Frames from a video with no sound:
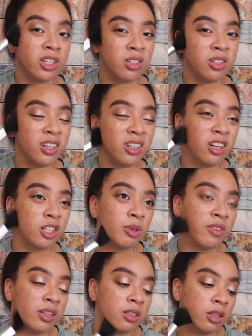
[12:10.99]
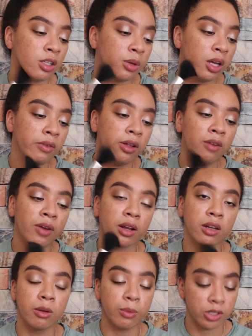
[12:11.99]
I do tend to touch my face a lot, that's why I have a lot of
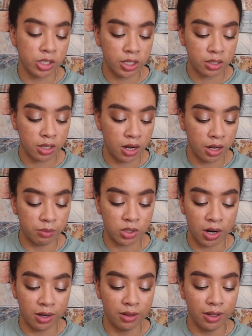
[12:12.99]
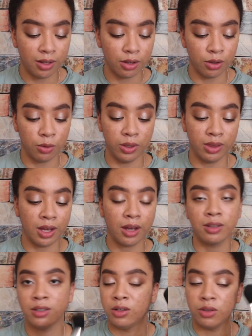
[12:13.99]
acne on my cheeks, and I'm trying to like quit that
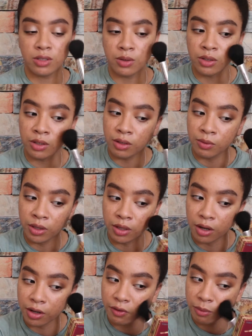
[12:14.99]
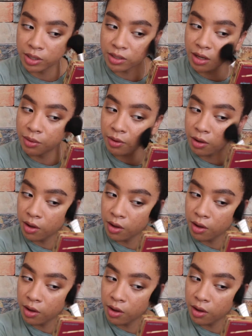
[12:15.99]
because I know that's not really not good for my skin,